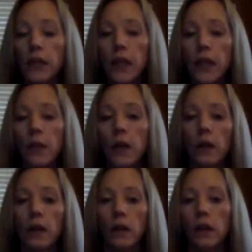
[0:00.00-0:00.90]
So a
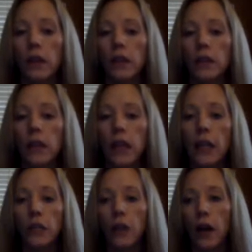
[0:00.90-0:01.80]
typical
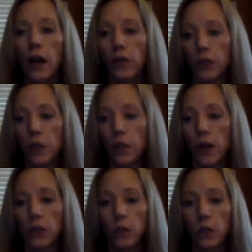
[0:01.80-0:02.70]
stage 5
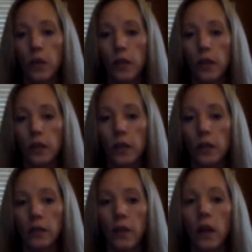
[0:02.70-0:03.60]
response would be
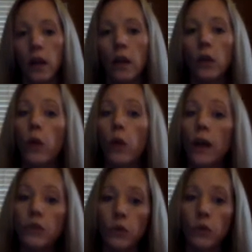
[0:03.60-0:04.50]
this. The
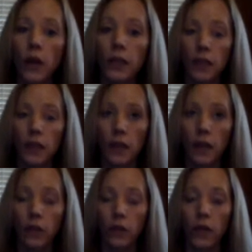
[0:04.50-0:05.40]
wife's right
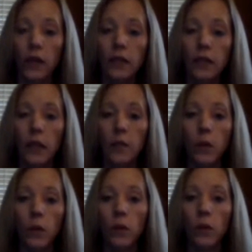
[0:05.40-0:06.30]
to live is
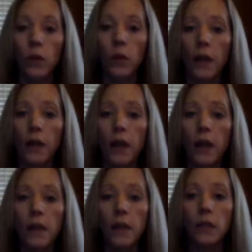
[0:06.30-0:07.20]
a moral
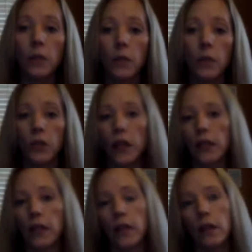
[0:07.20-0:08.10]
right that must be
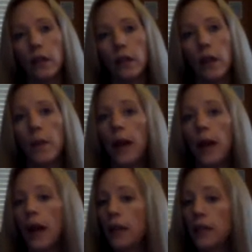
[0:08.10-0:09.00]
protected,
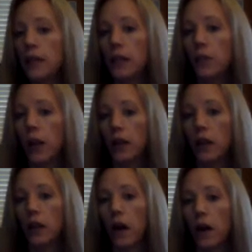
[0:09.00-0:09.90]
but Heinz did
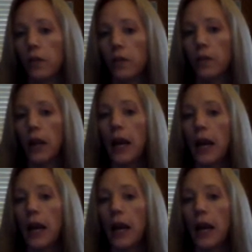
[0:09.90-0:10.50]
break the law.